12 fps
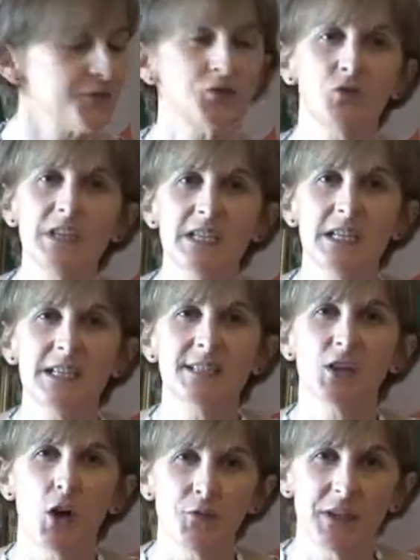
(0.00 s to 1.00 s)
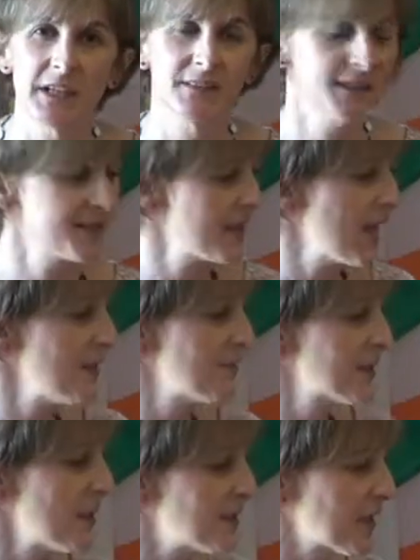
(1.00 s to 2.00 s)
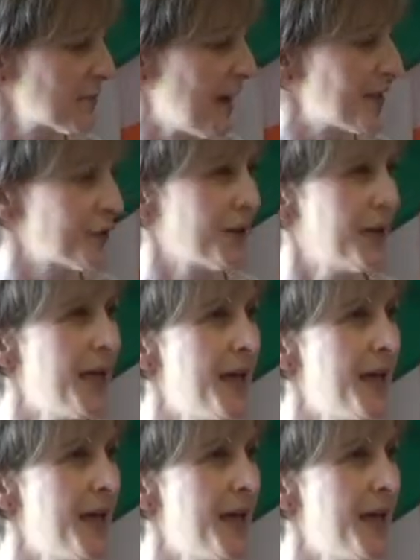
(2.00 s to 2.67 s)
treaties governing the same subject matter.